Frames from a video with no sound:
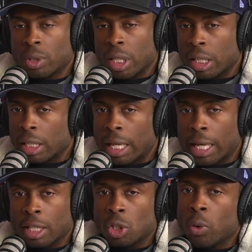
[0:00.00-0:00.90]
thinking
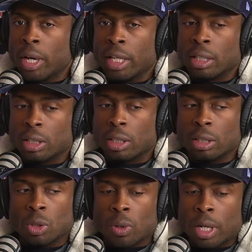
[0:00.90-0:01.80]
like you ain't
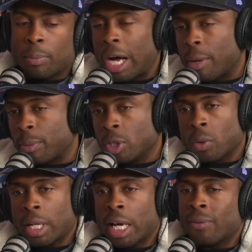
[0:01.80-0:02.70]
popping,
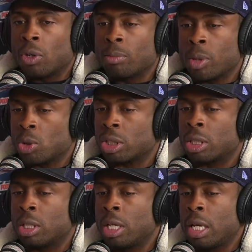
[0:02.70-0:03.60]
you ain't having no motion.